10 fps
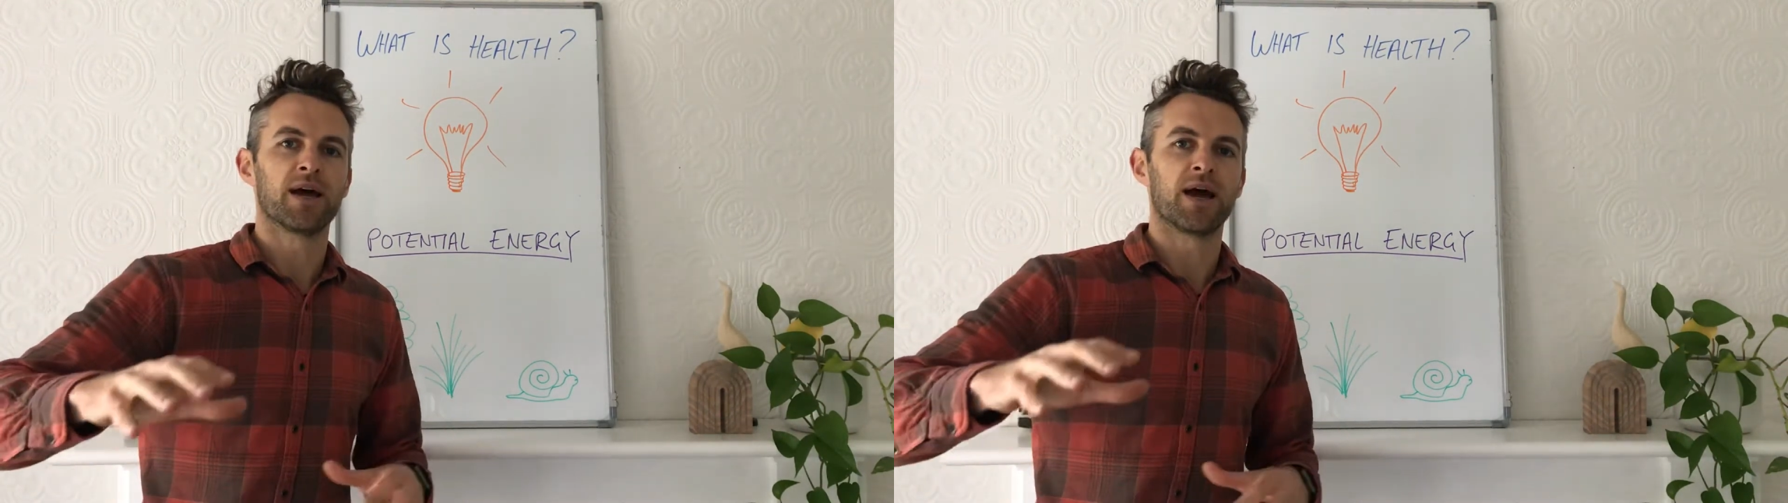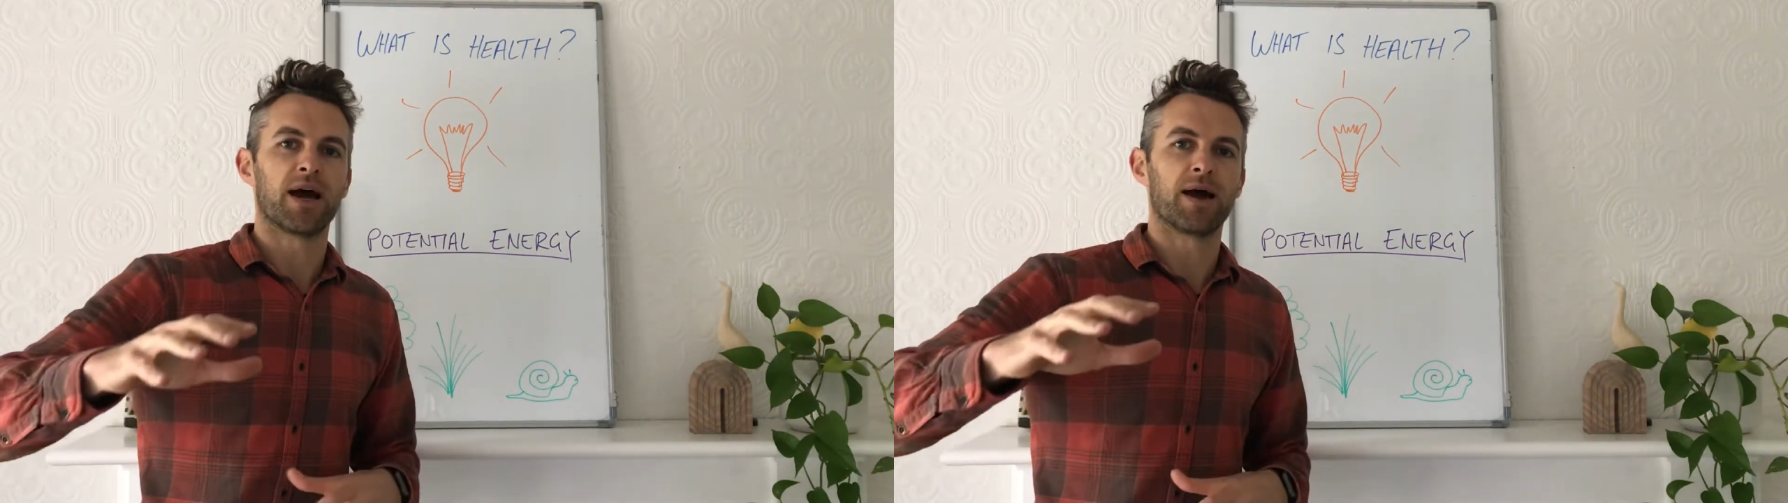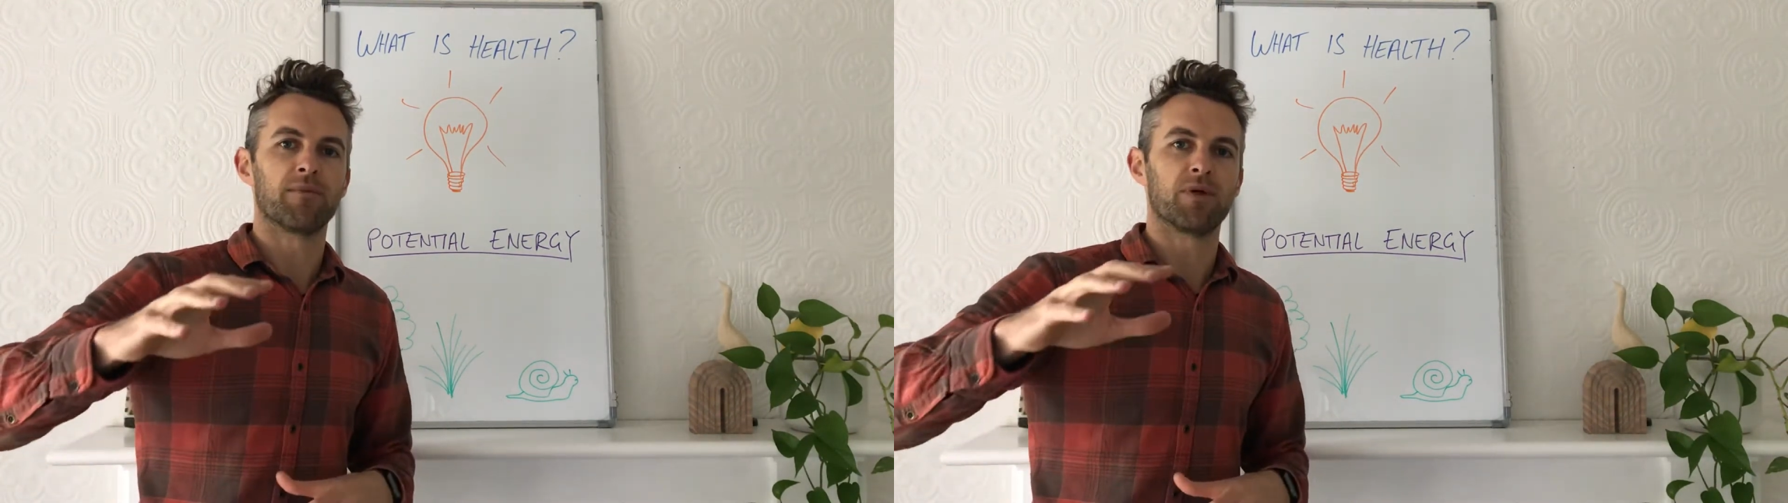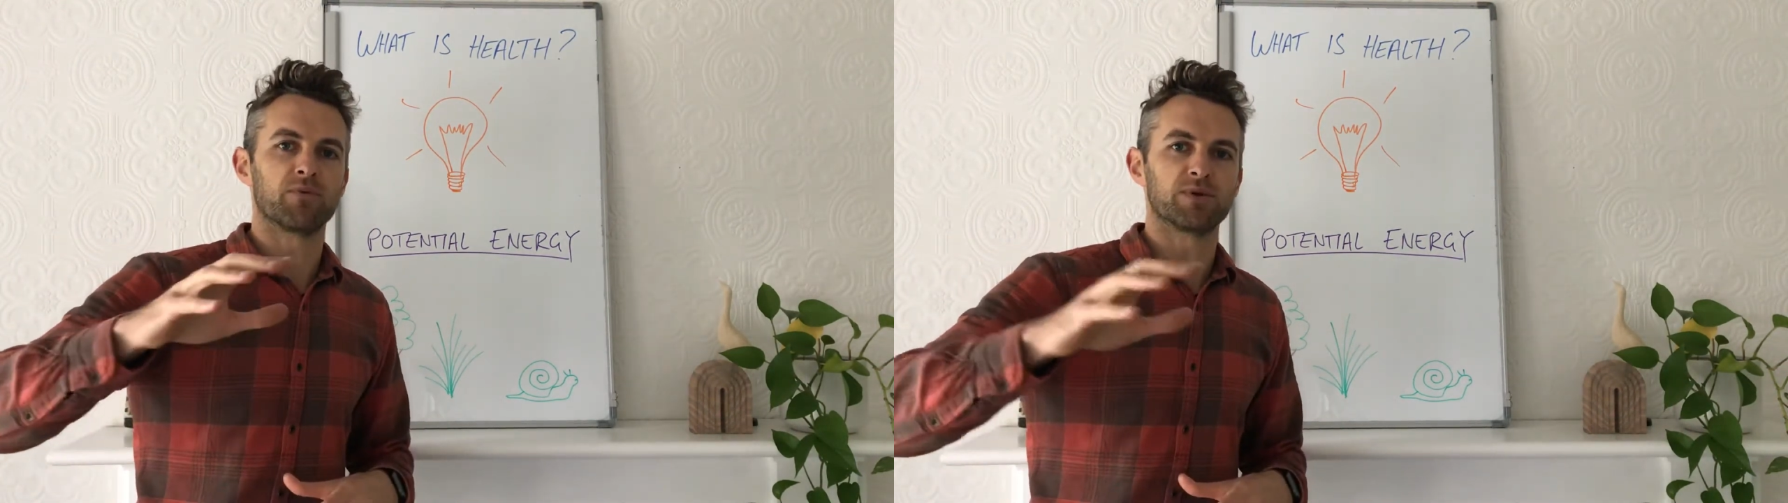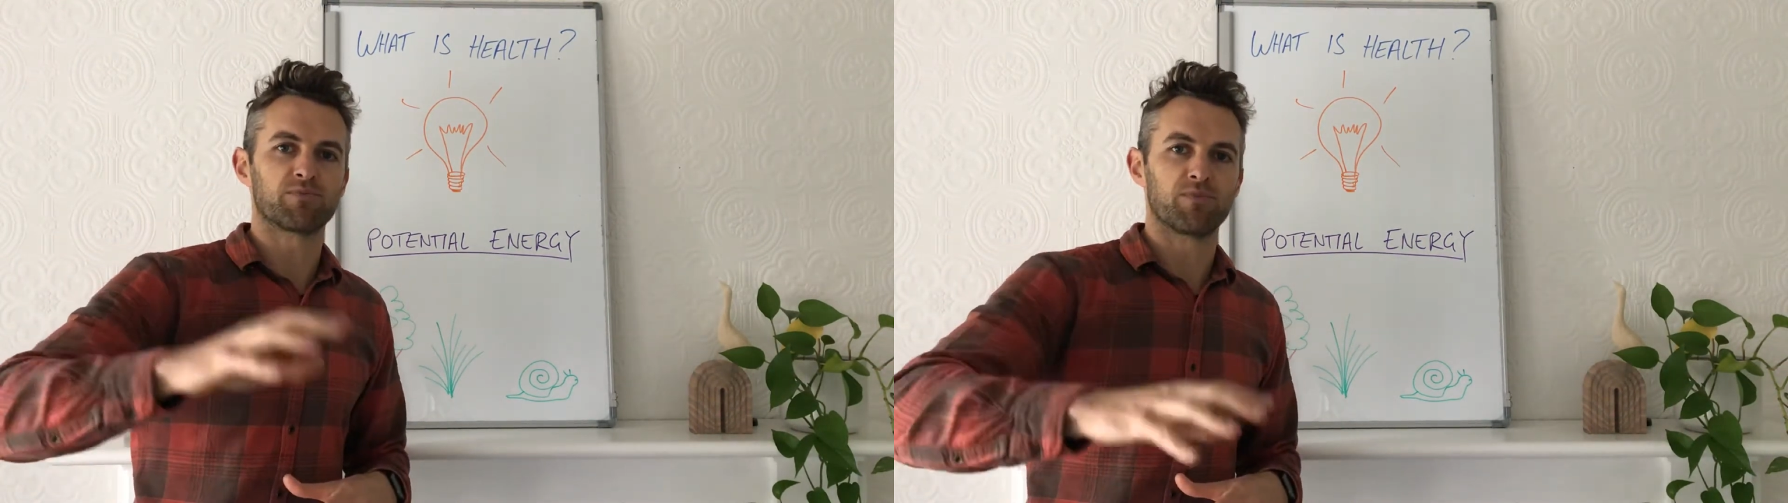that
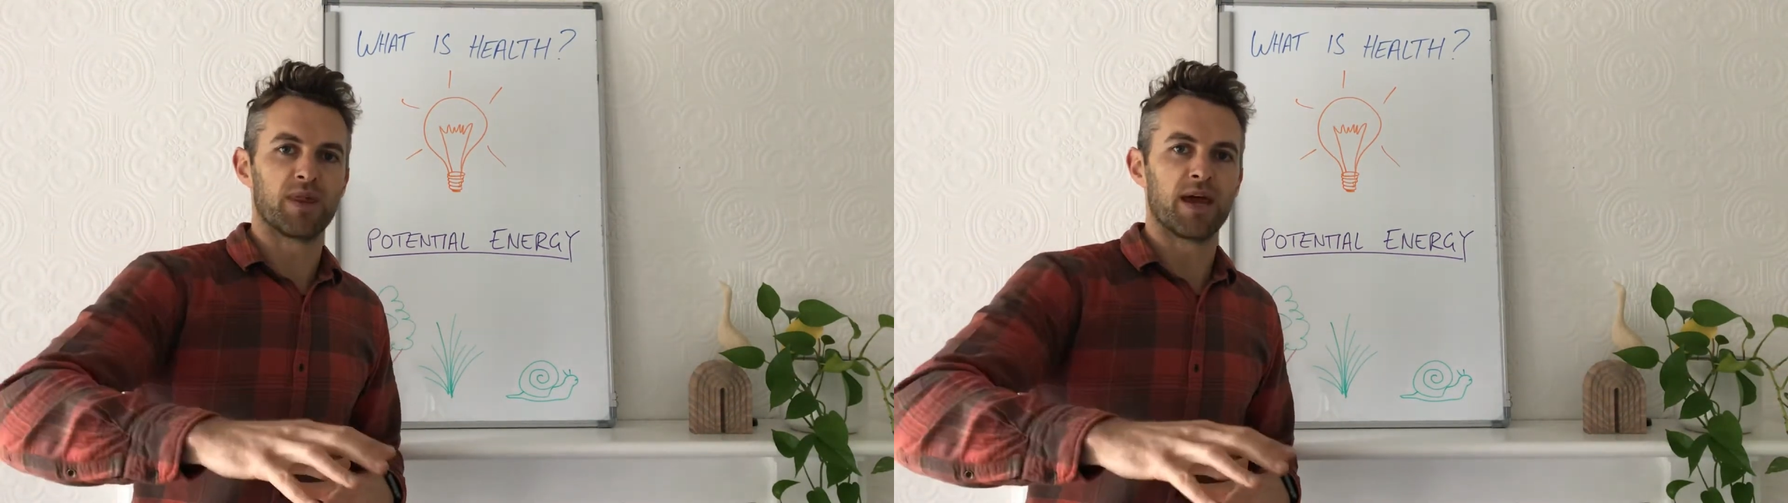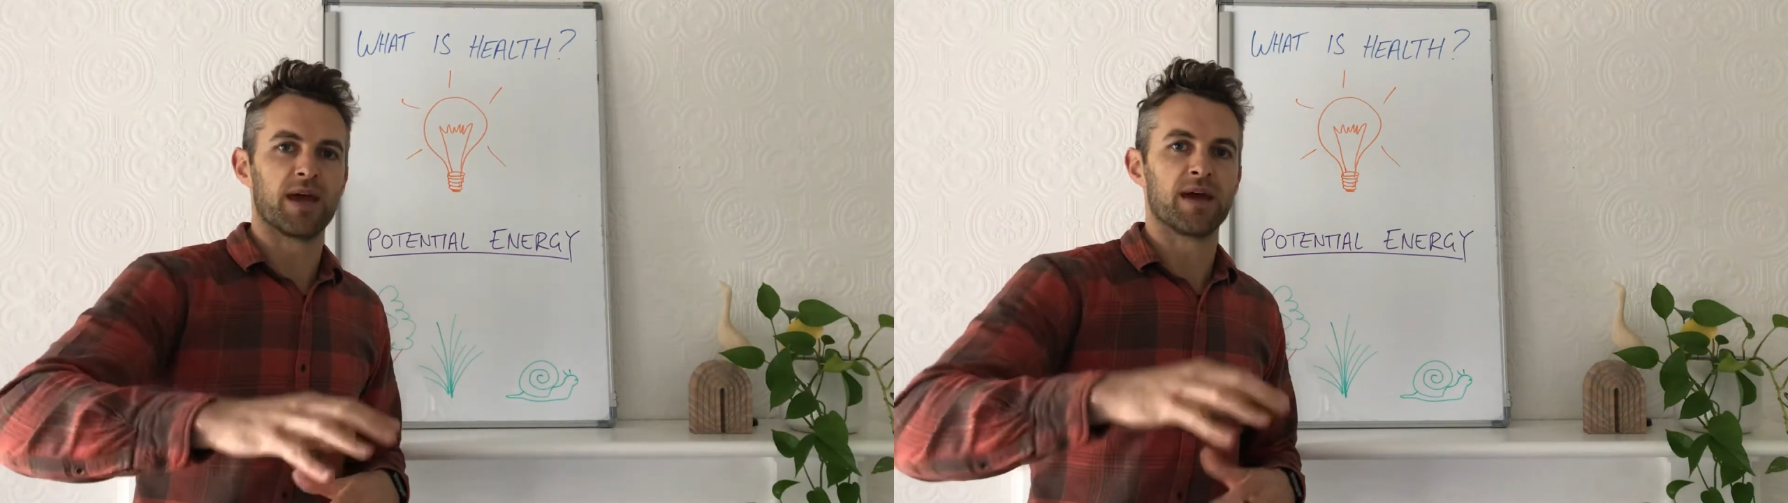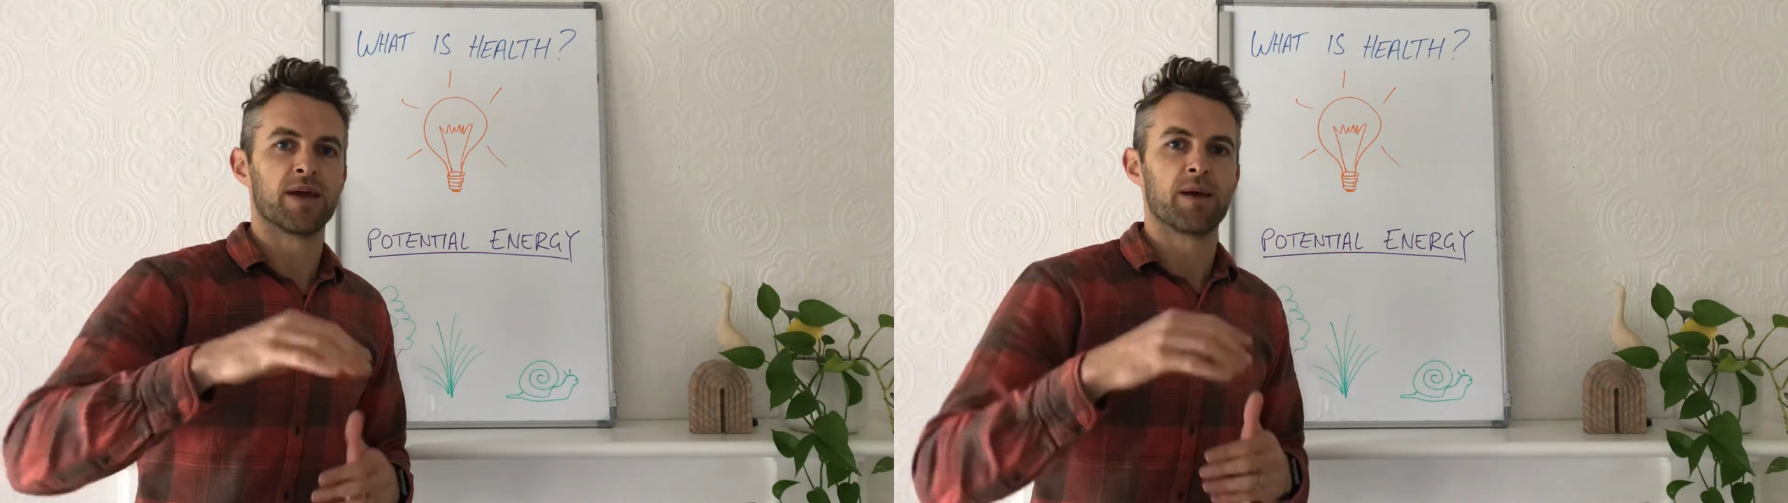was there